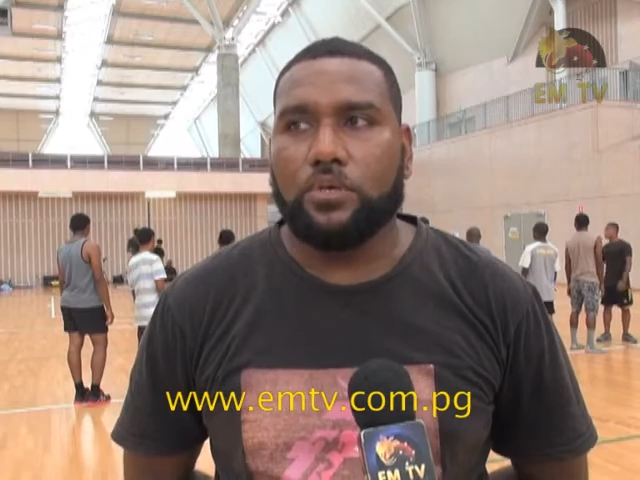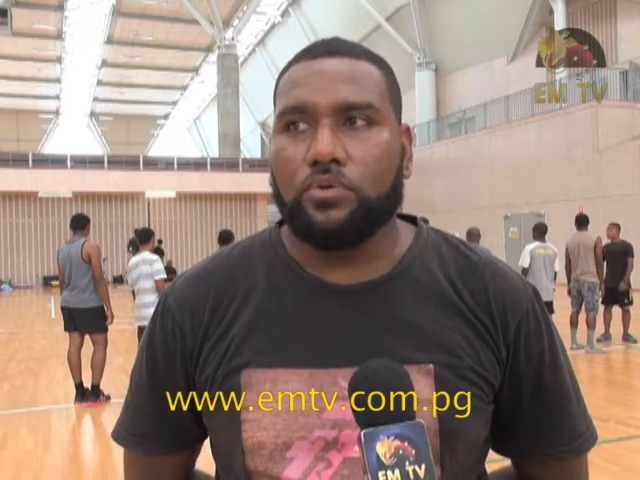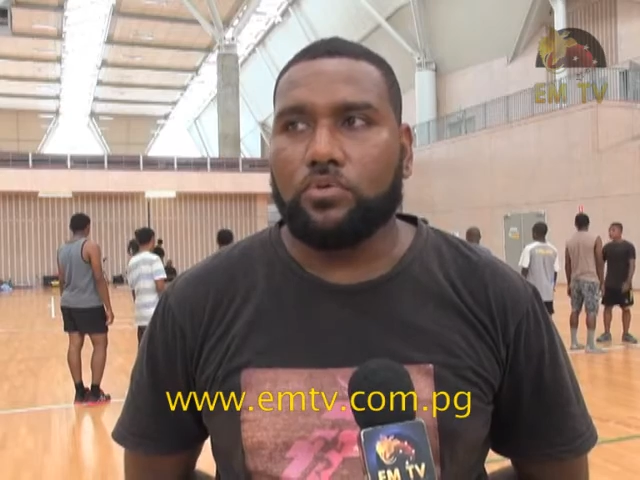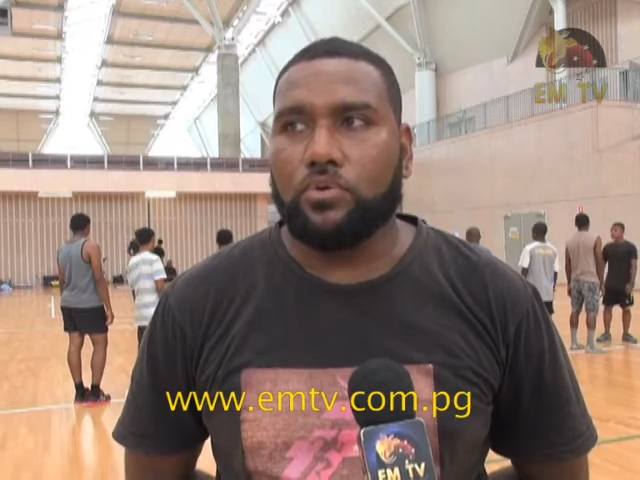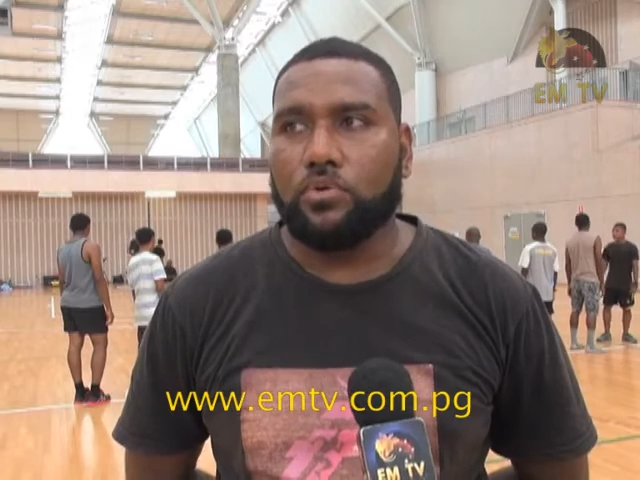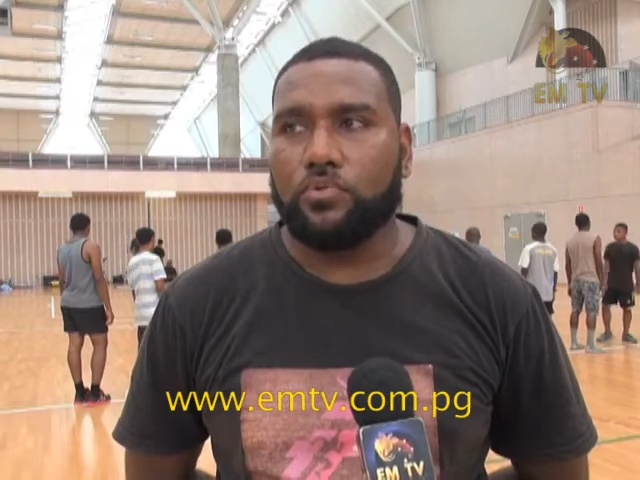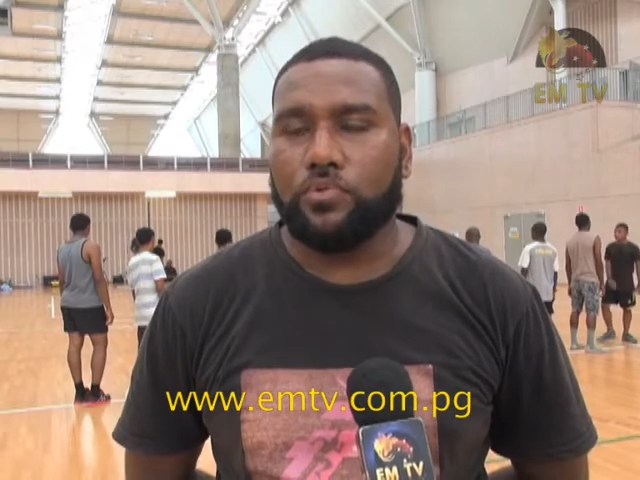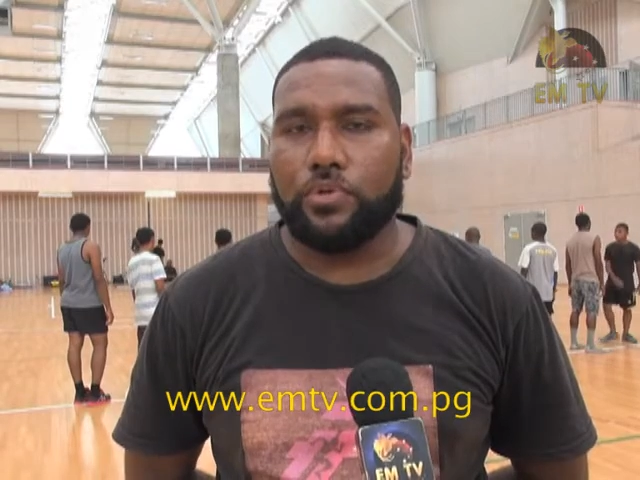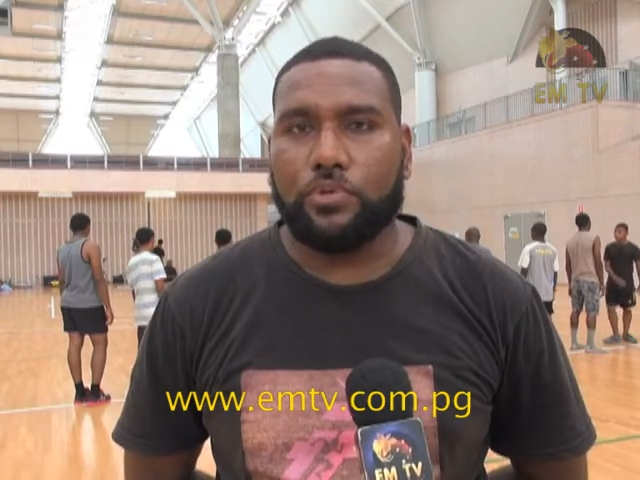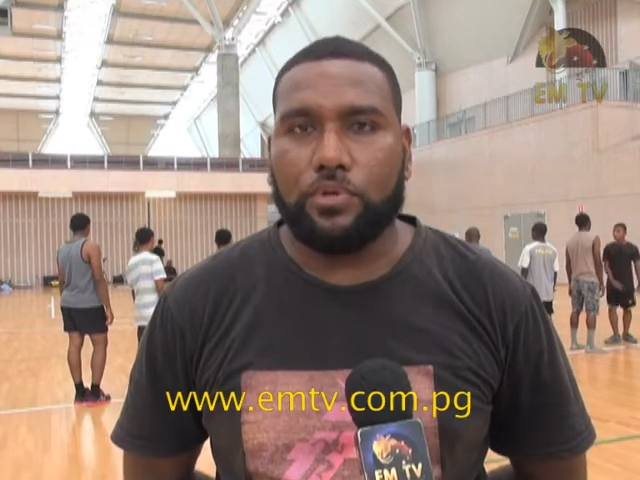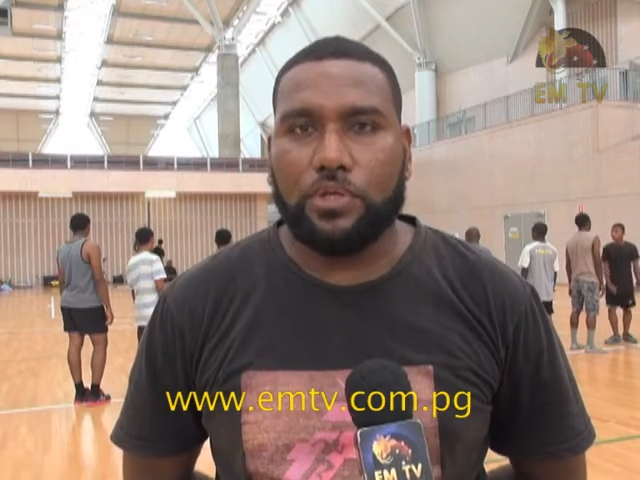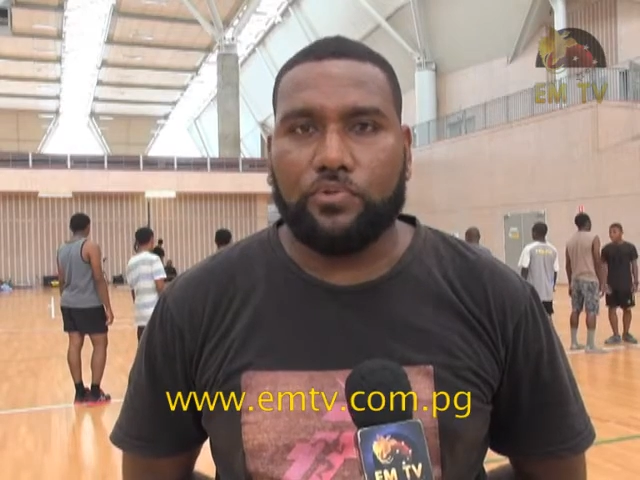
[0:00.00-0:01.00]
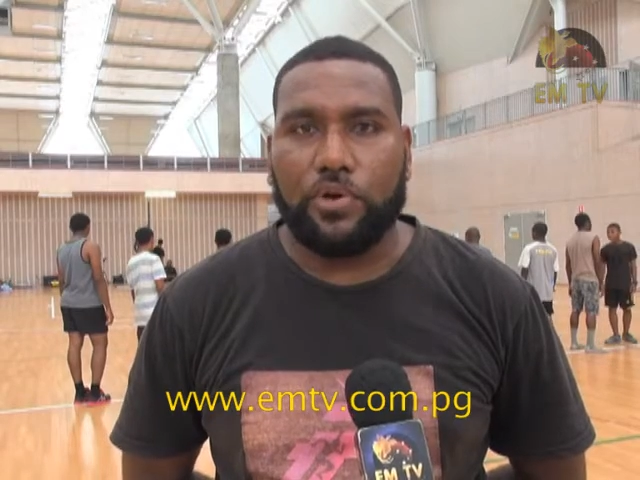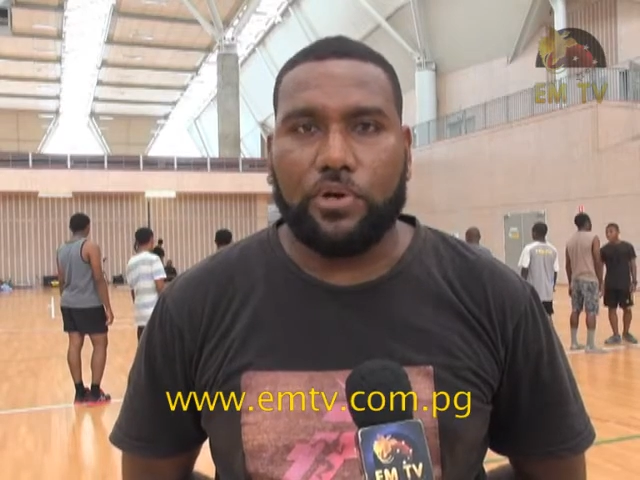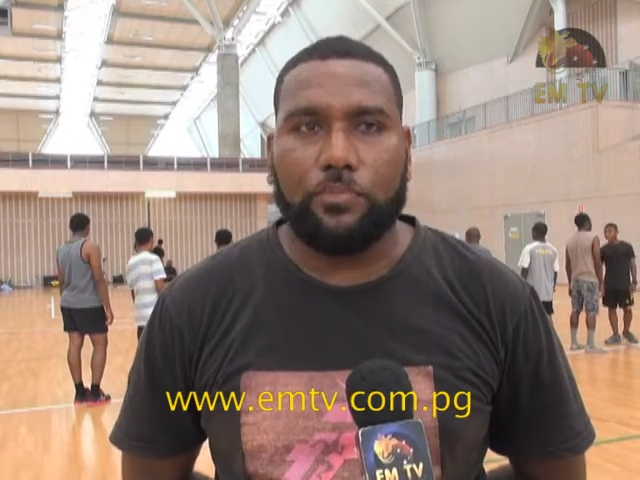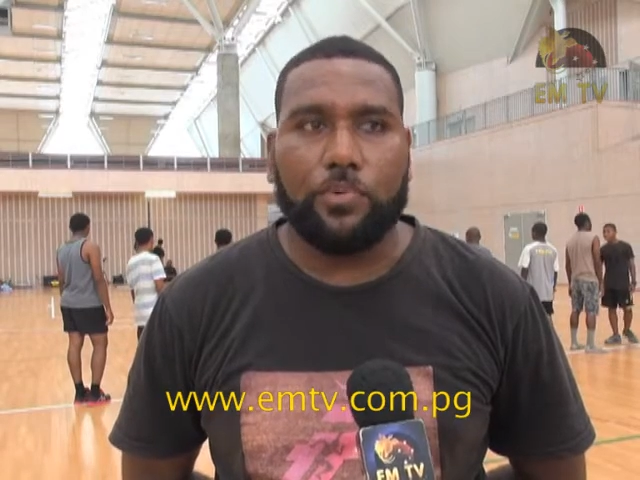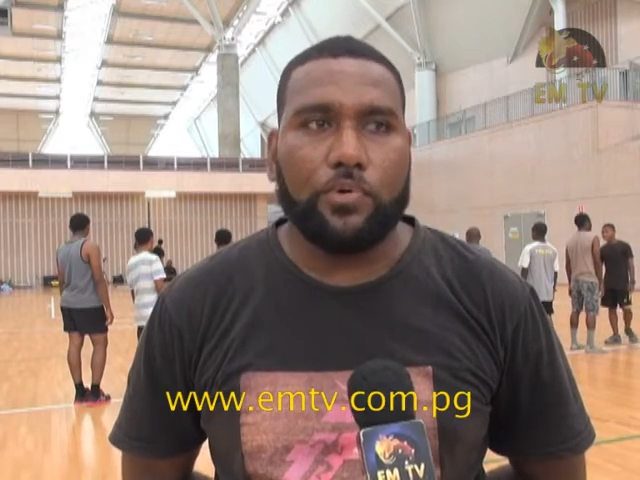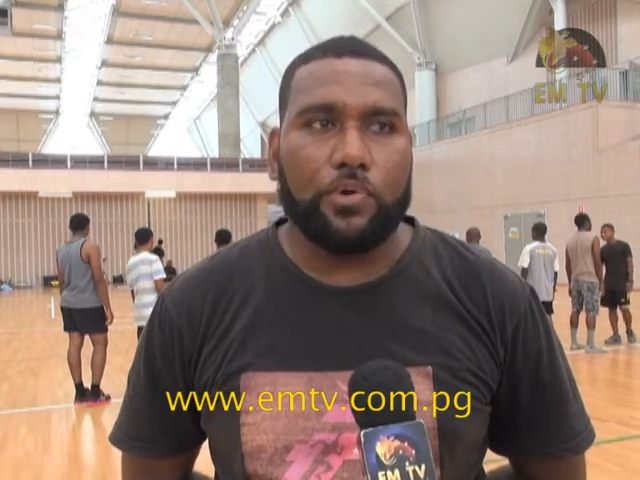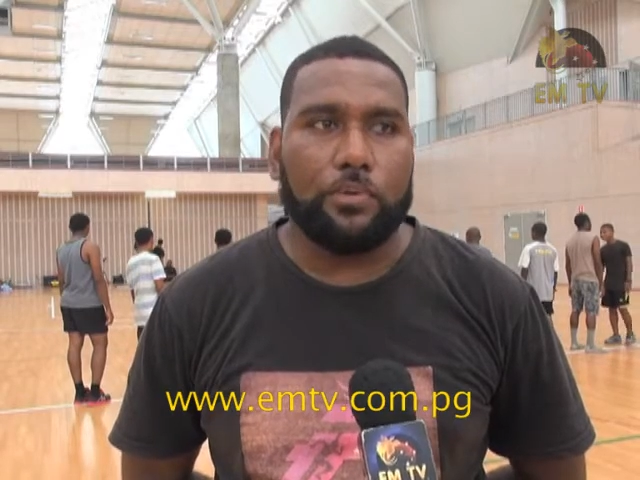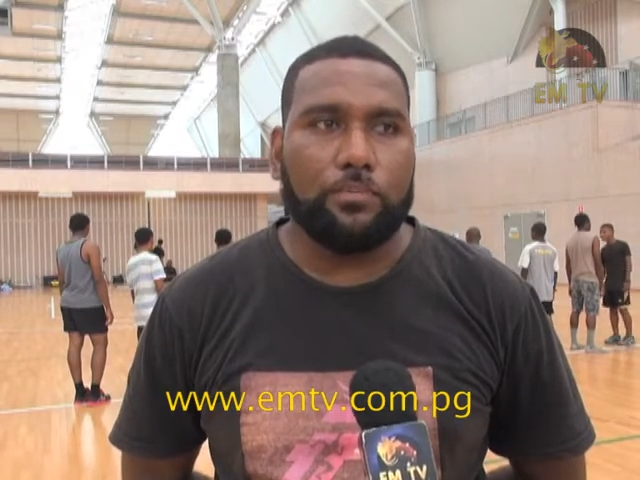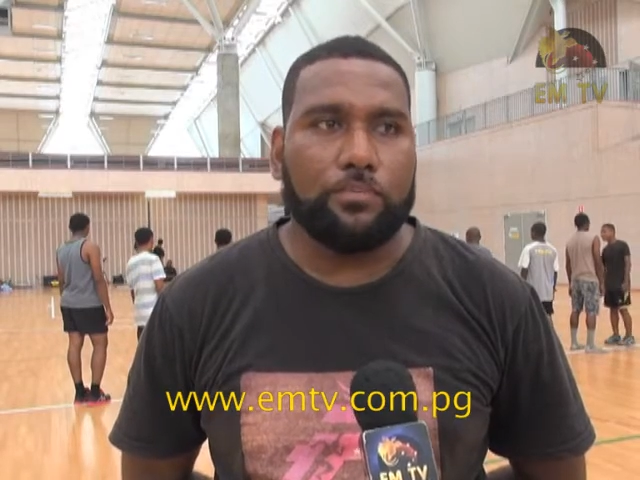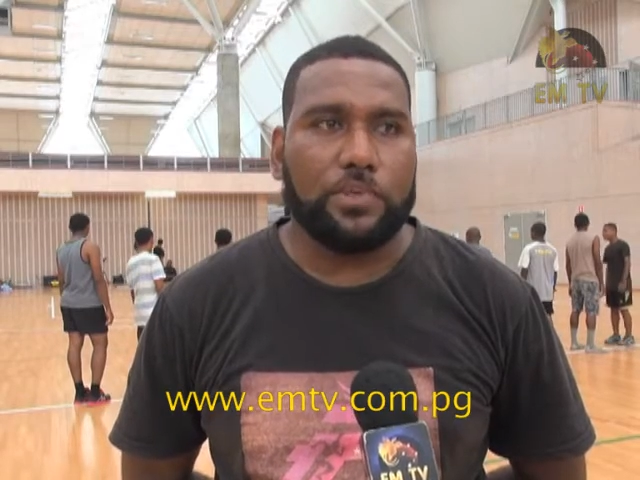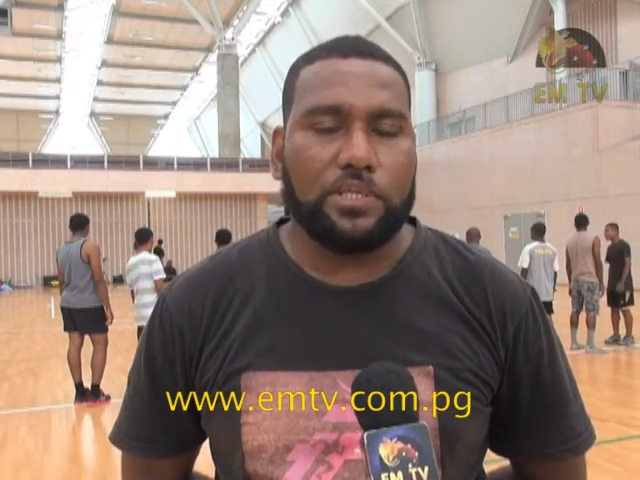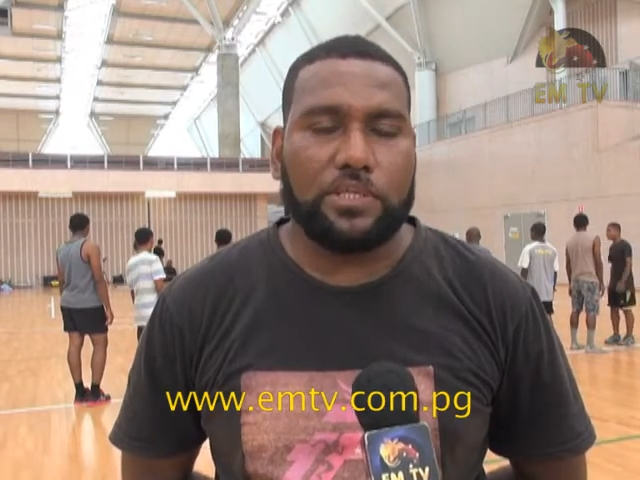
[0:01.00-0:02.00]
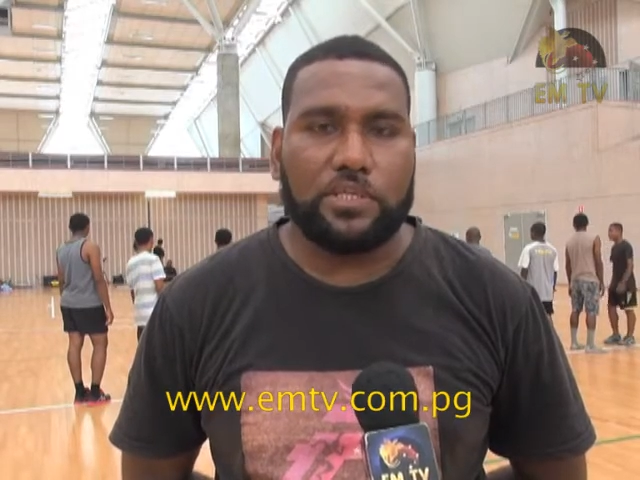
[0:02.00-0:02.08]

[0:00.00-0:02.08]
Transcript: to go through into the training program. That's the